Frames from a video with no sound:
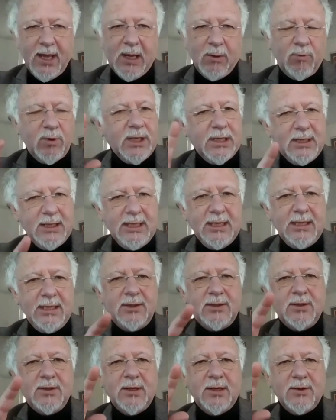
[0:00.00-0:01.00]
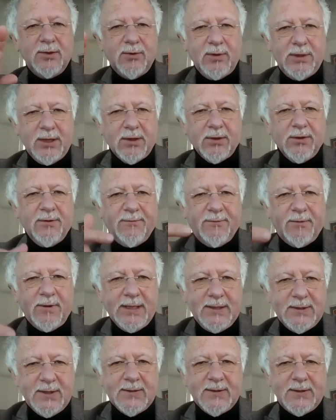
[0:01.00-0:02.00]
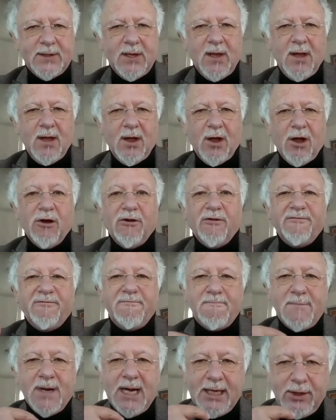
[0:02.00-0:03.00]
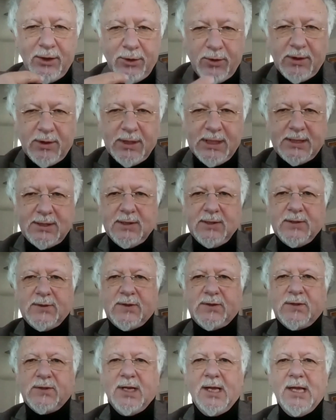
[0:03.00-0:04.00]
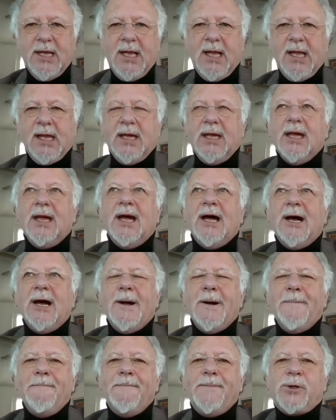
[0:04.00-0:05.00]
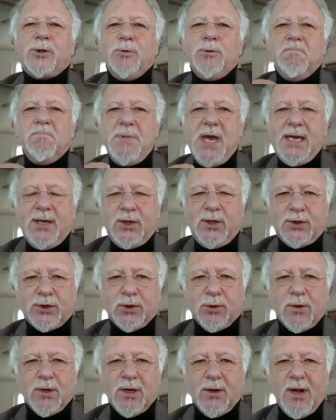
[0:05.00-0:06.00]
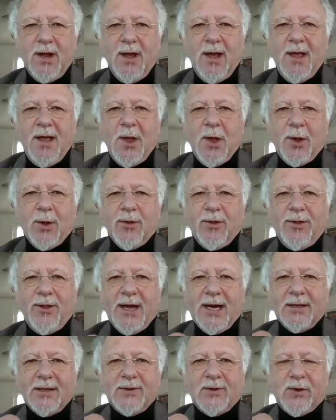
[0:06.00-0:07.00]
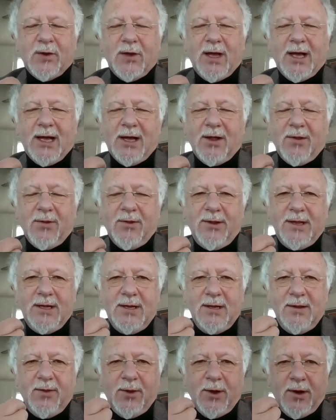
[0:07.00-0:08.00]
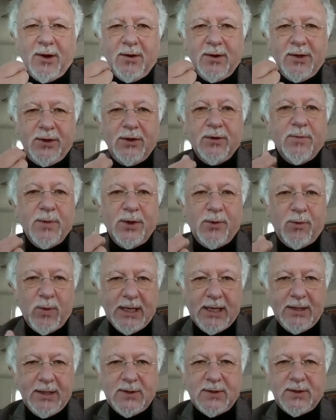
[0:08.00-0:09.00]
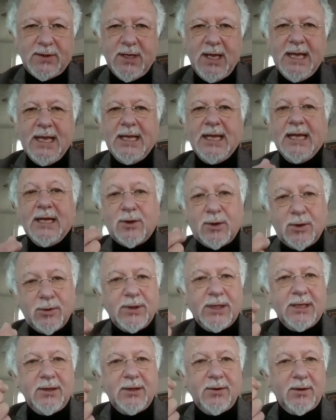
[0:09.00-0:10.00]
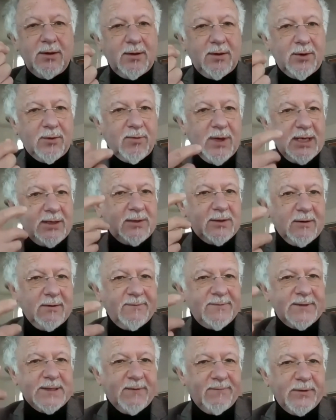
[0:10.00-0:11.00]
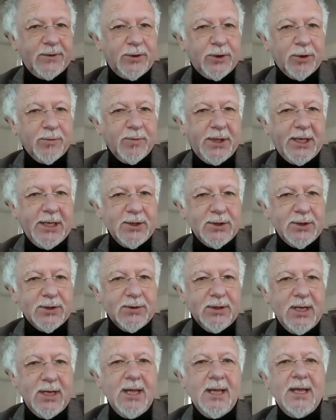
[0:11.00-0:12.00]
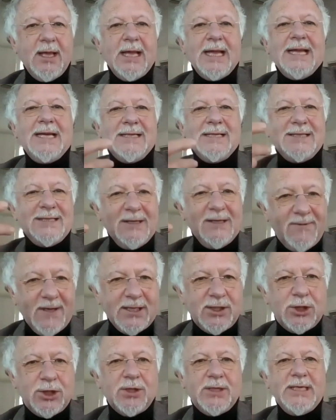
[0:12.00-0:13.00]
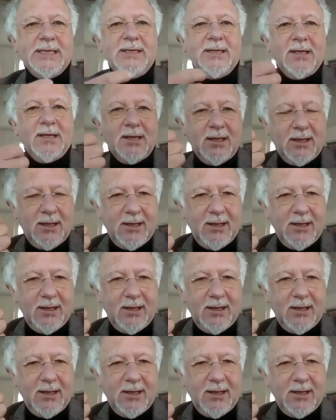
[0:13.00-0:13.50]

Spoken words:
and we need to hear the voices of minorities to make sure that their human rights, including the right of self-determination, is eventually